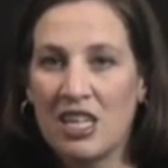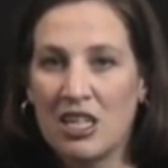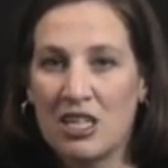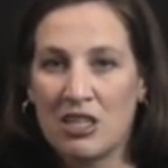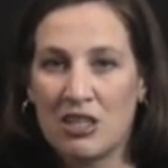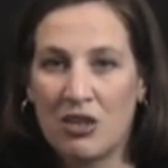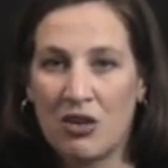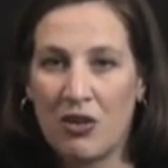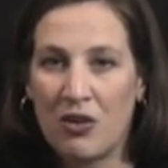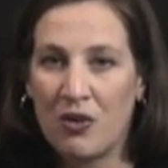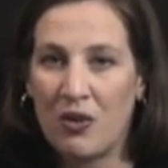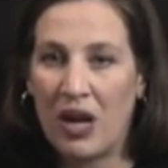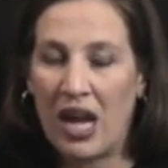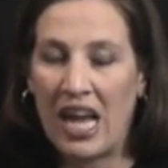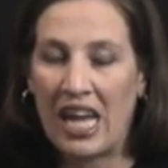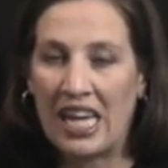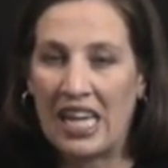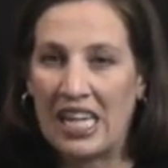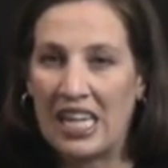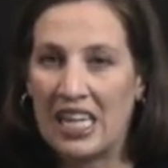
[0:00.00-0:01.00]
So
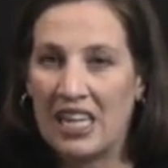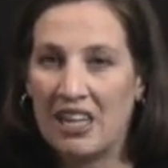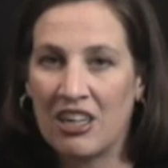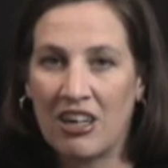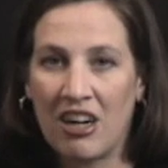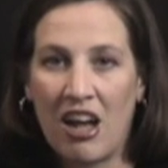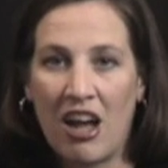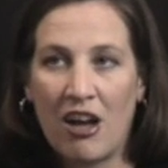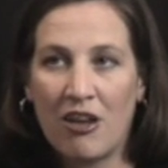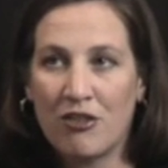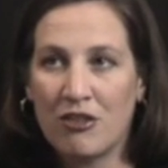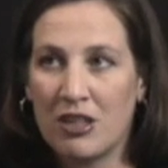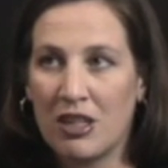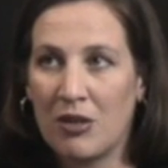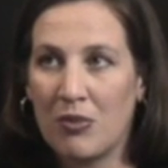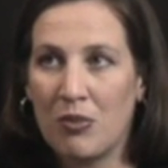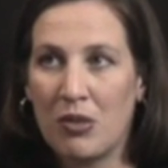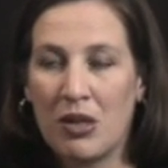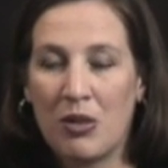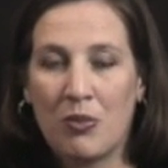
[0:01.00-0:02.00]
I hear
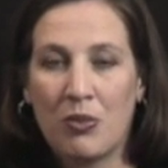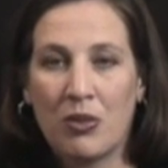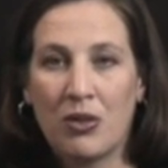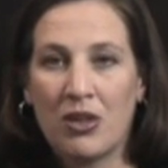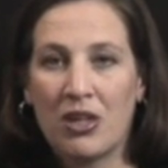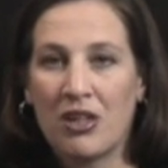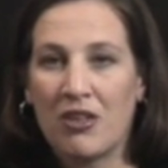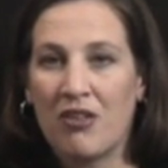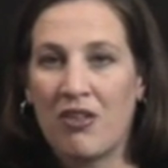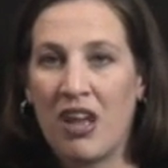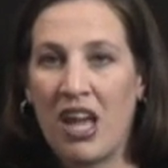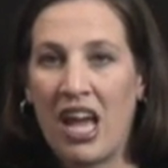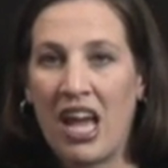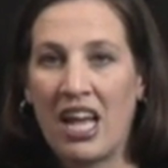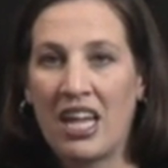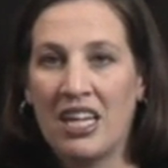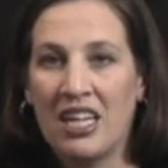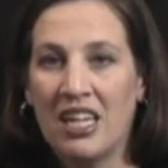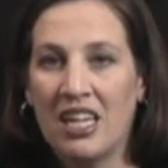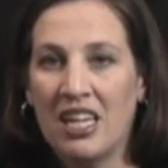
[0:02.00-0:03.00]
often people have
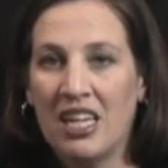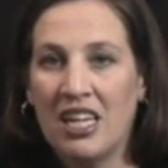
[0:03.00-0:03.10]
had